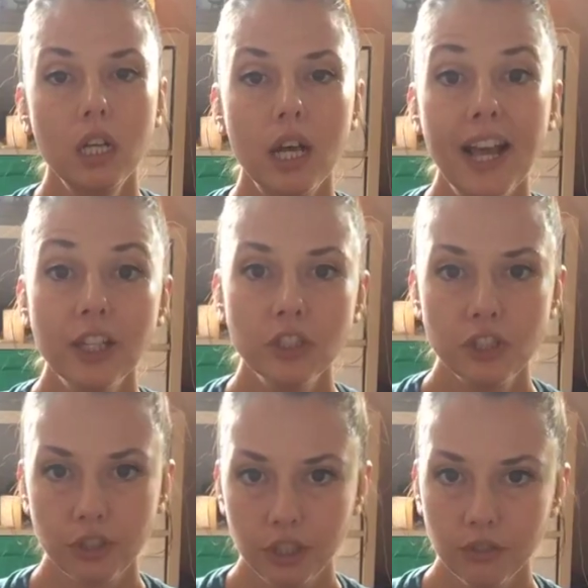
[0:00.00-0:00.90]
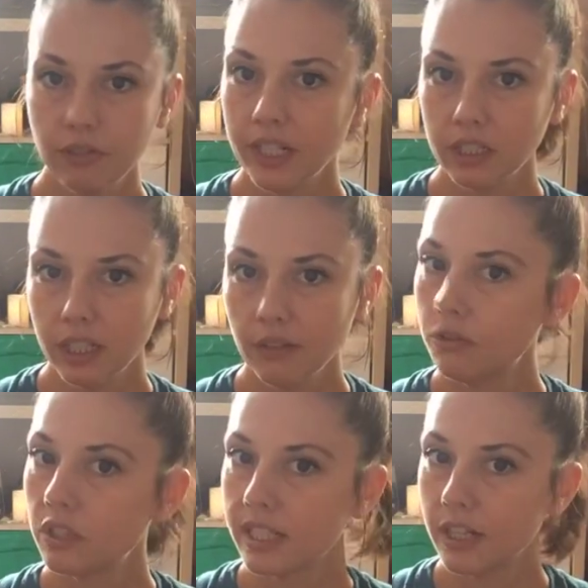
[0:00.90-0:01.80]
energy, vital life
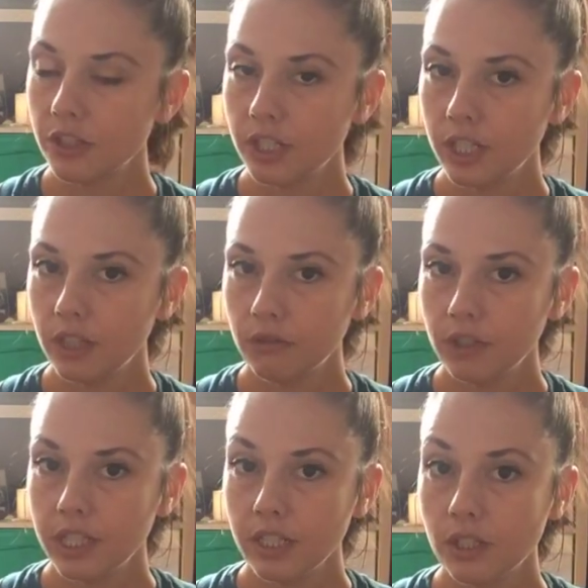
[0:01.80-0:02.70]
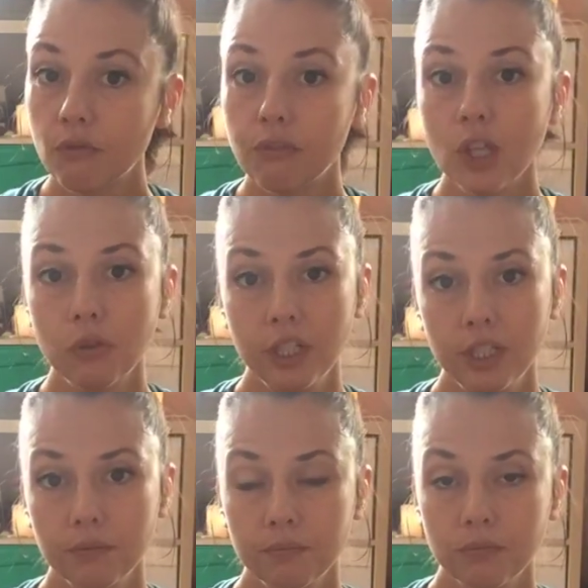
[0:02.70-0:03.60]
force energy is
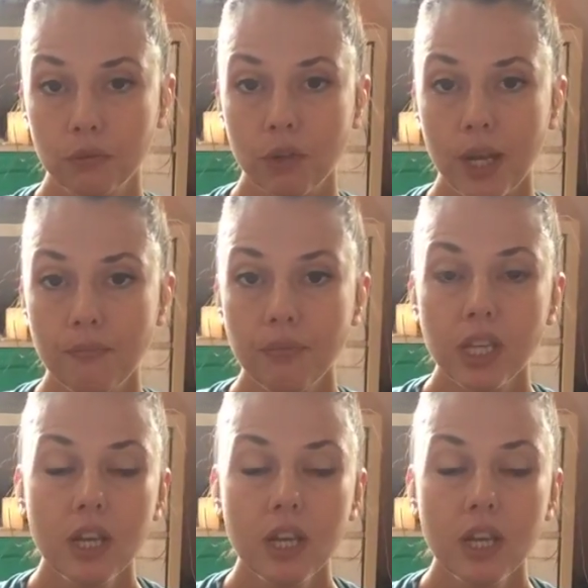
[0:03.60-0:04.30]
flowing, right?